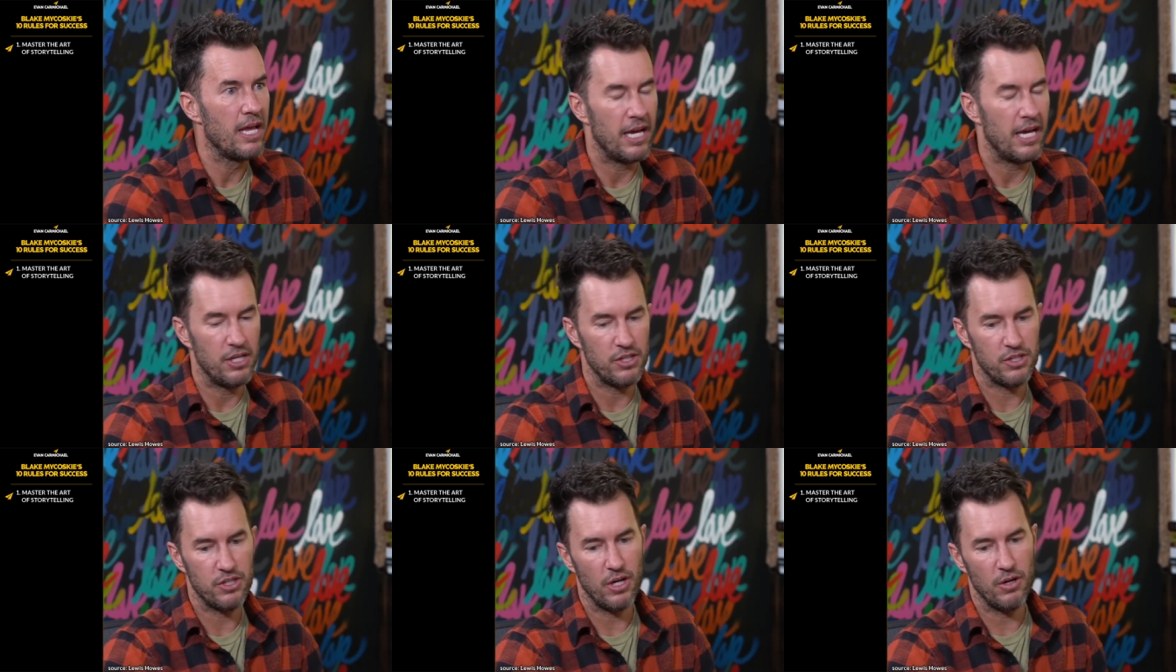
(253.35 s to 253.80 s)

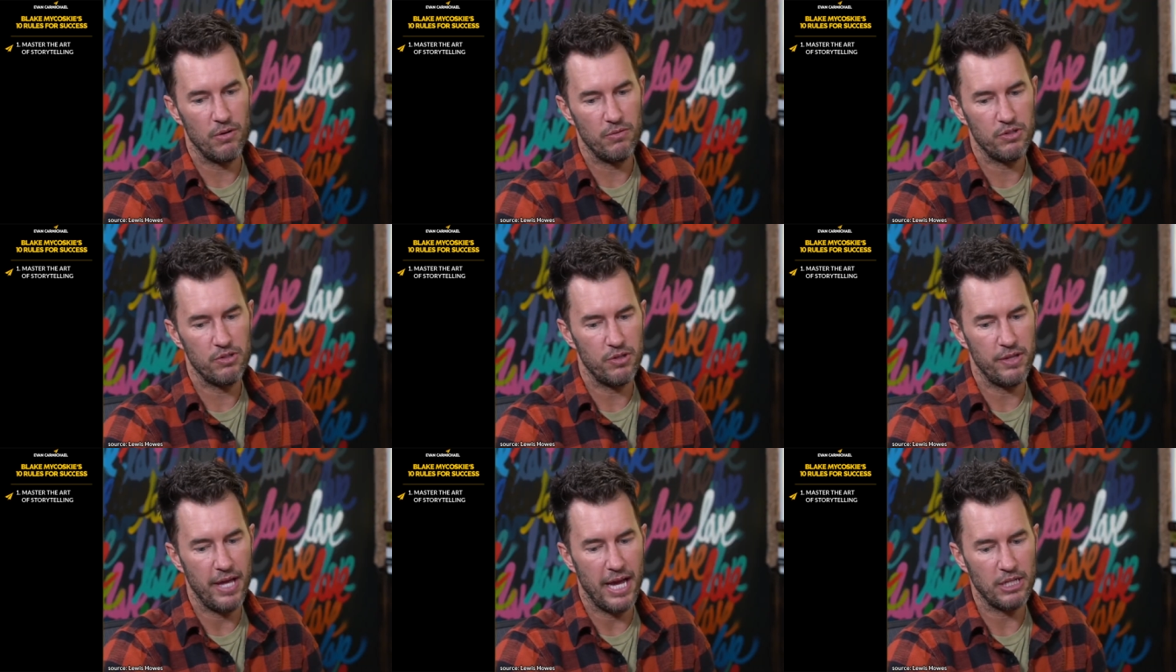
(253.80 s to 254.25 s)
And
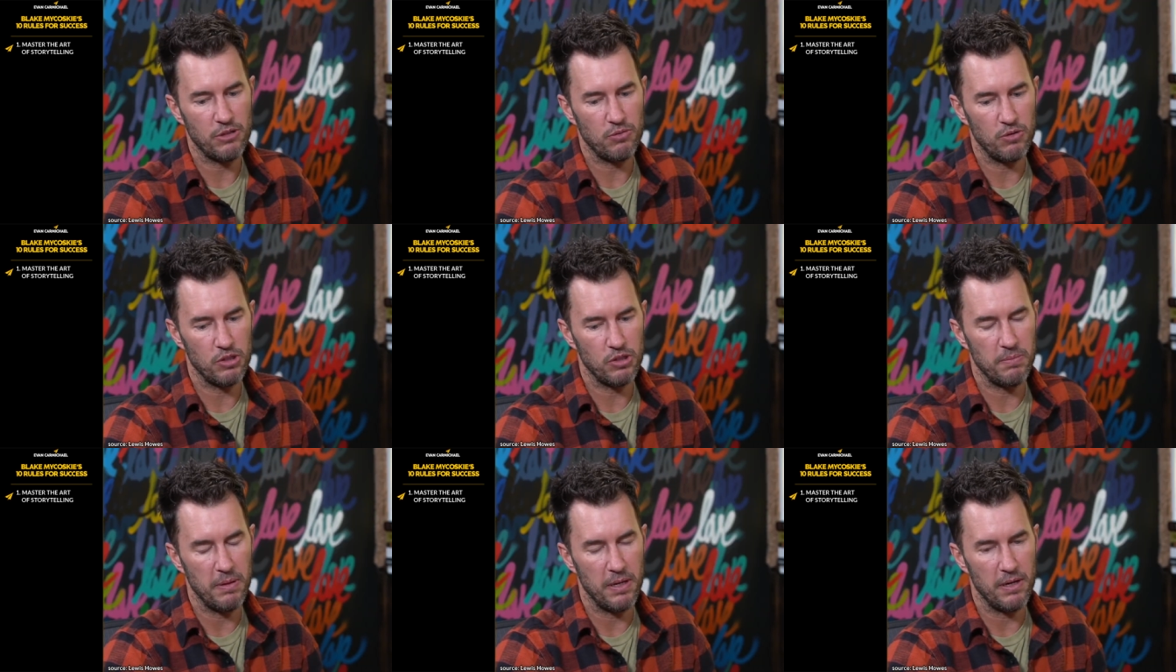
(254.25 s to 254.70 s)
so, so that's
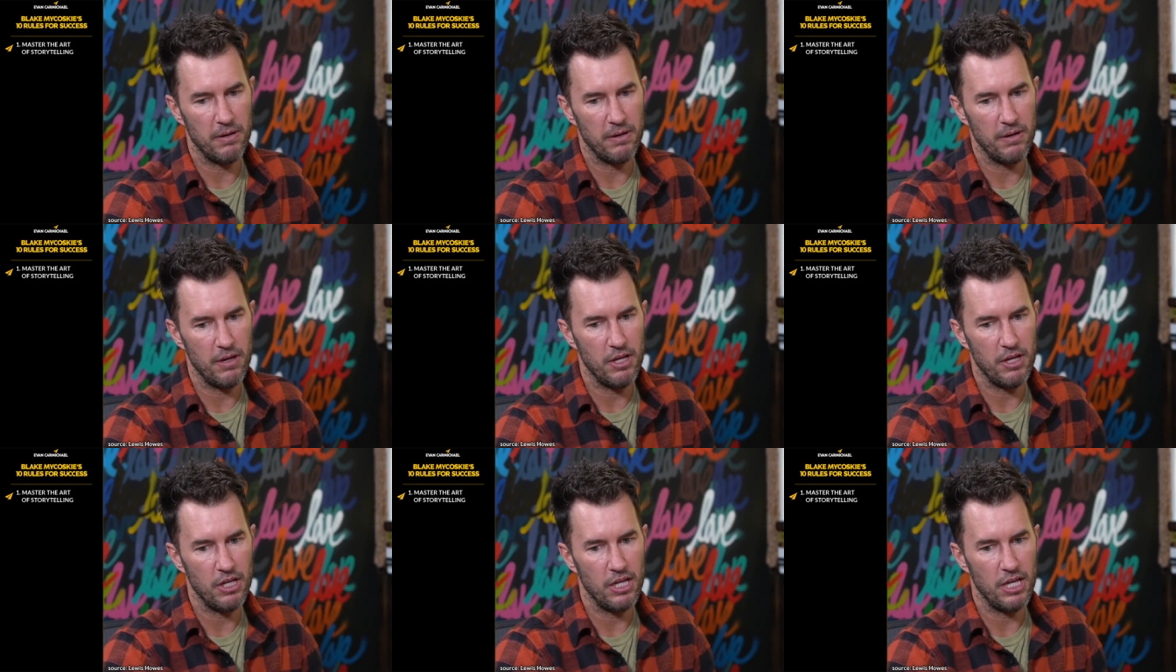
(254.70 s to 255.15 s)
what's
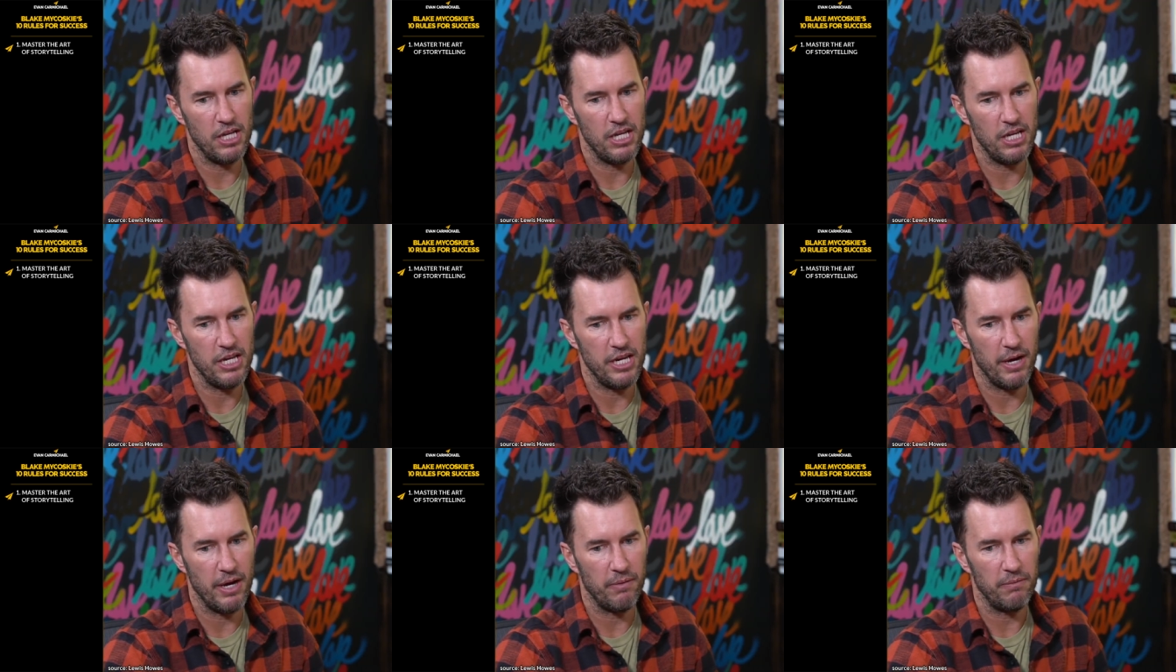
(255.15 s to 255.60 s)
been, it,
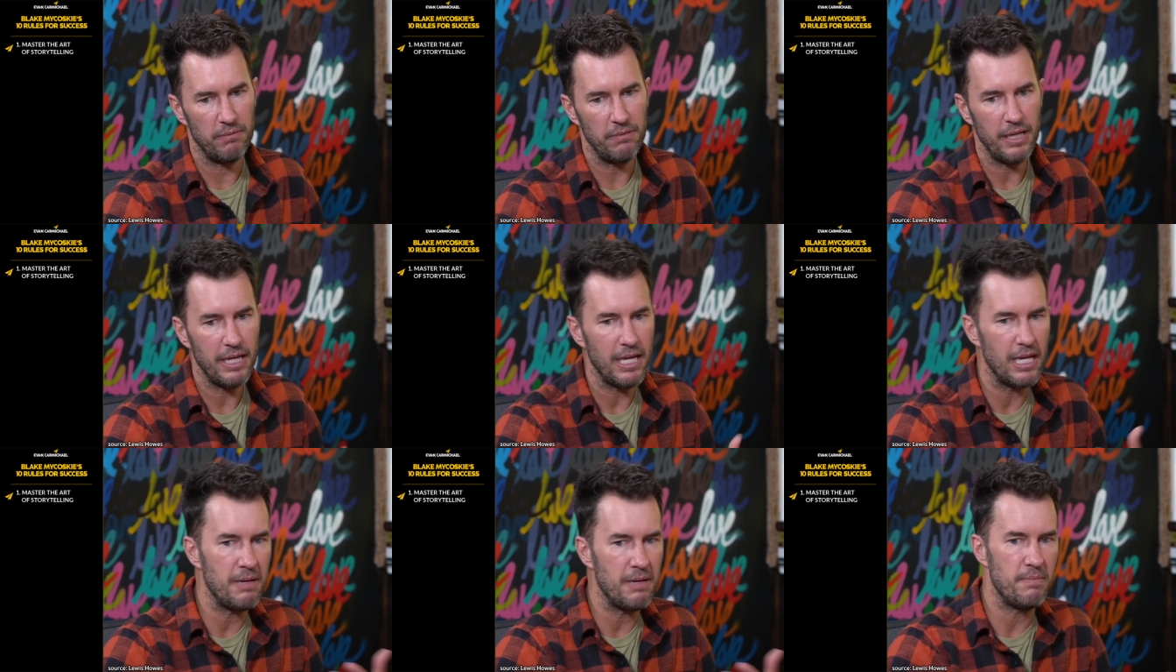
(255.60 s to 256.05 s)
it, you know,
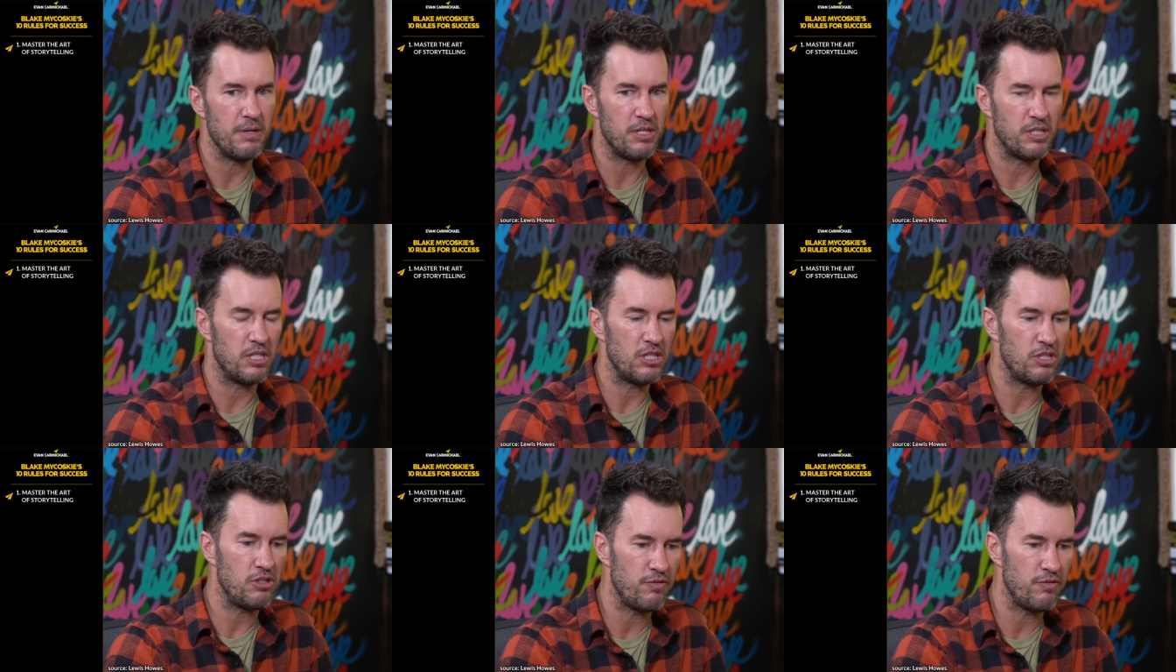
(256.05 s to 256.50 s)
like any
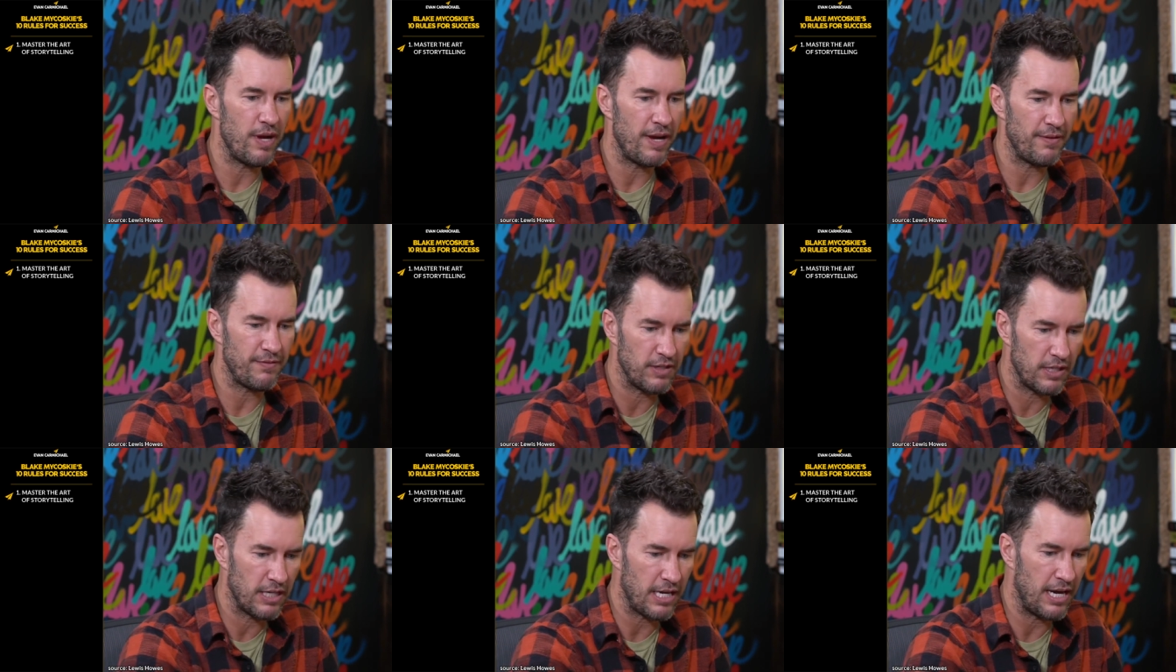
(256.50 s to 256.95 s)
business, you
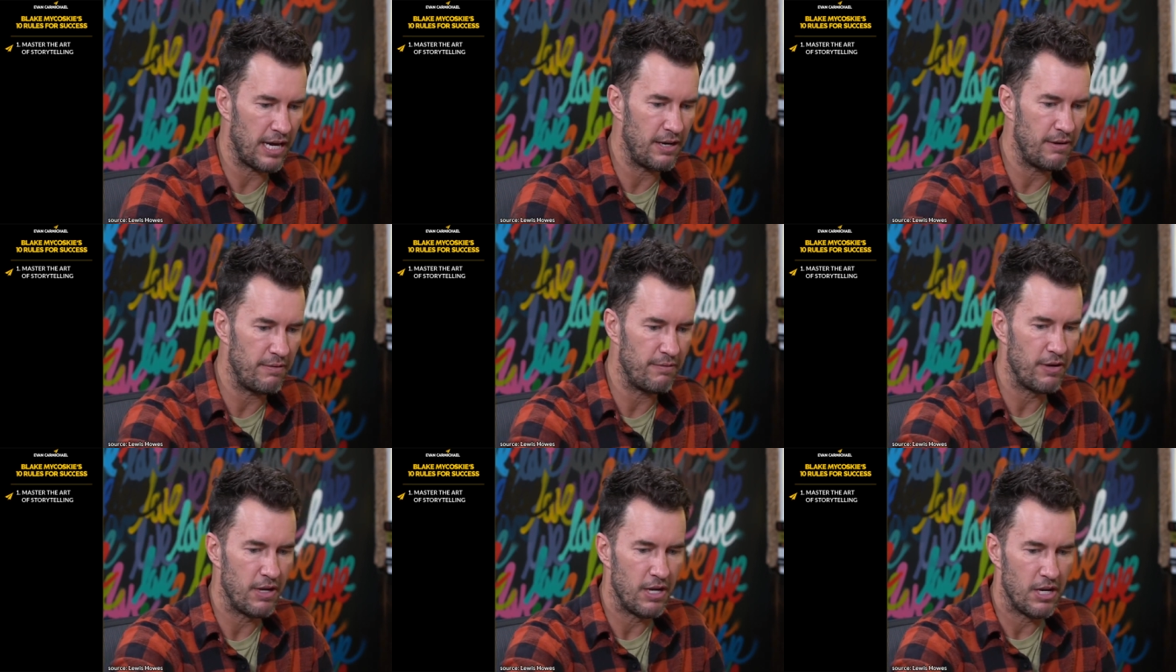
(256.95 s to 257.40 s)
have to
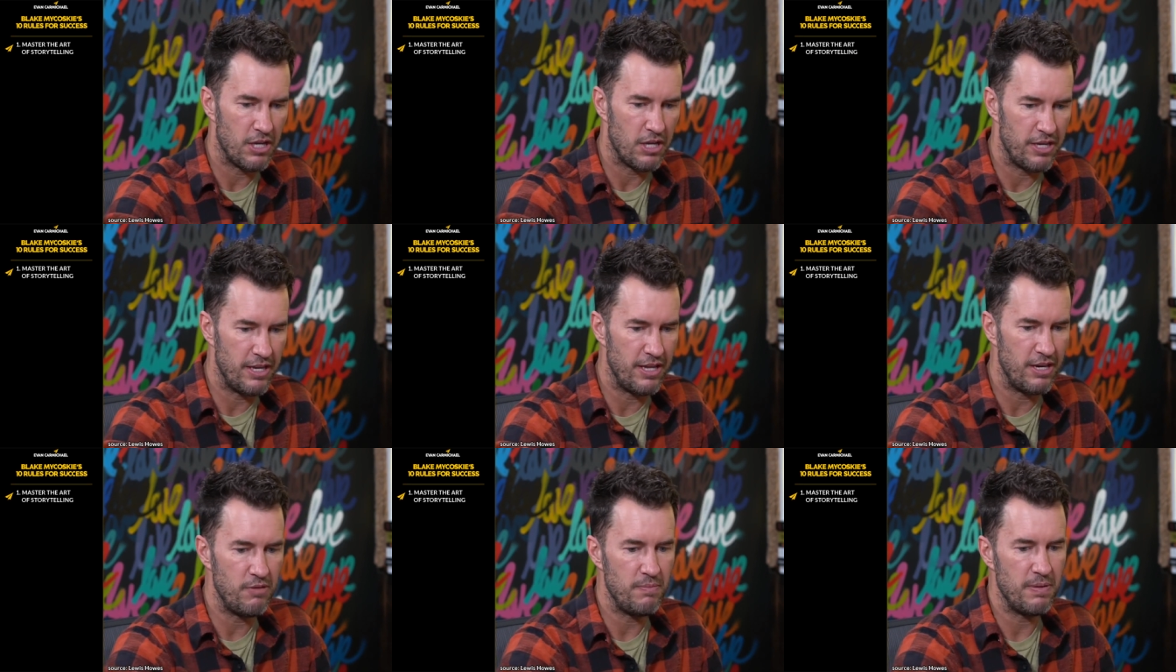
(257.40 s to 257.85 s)
kind of,
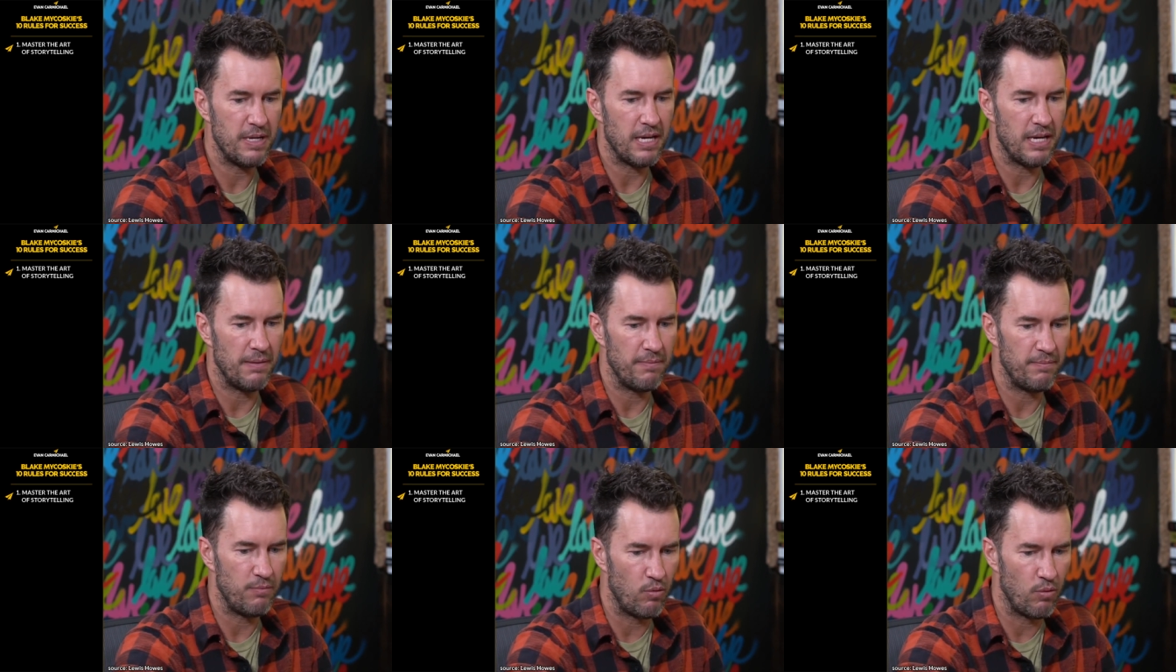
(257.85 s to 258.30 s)
and then you
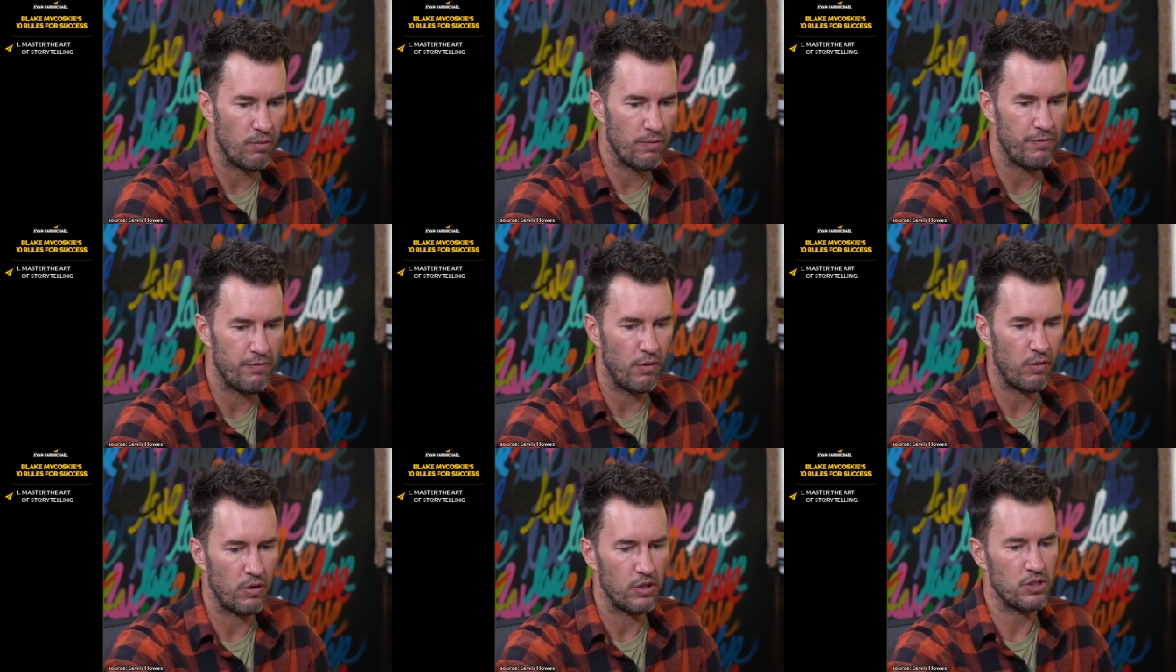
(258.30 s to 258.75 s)
become
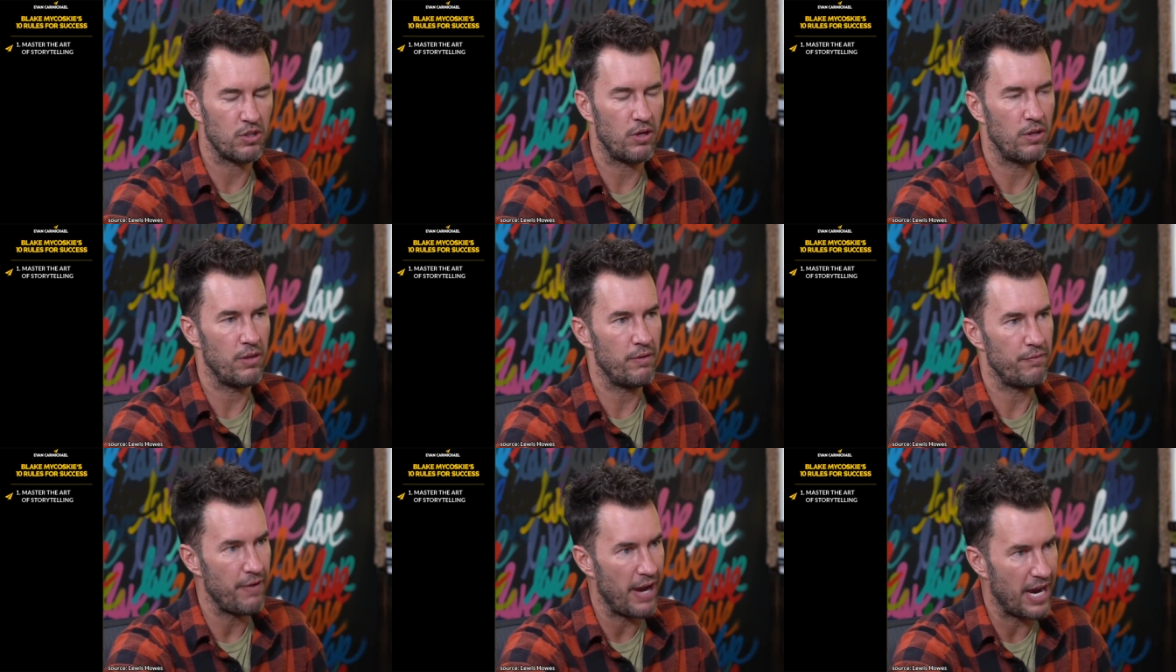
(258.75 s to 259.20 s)
more focused on the mm.